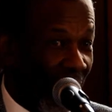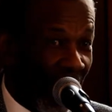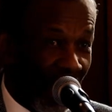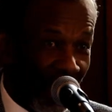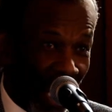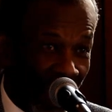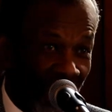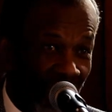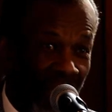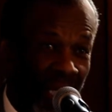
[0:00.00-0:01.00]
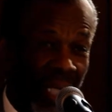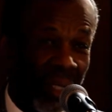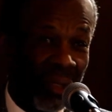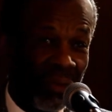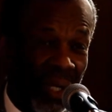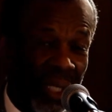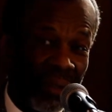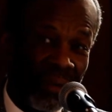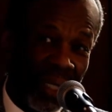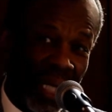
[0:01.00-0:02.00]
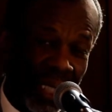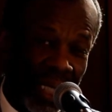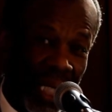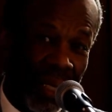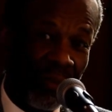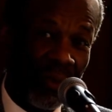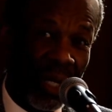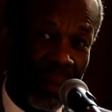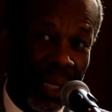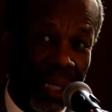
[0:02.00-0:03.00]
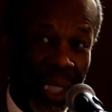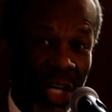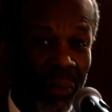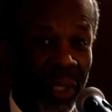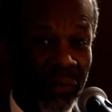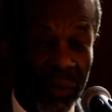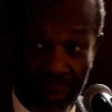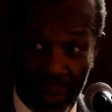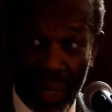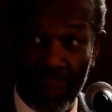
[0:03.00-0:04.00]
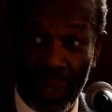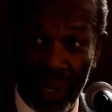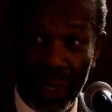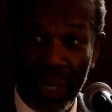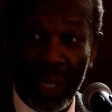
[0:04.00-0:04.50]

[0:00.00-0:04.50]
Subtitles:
And that funding, the funding for that came from an endowment from someone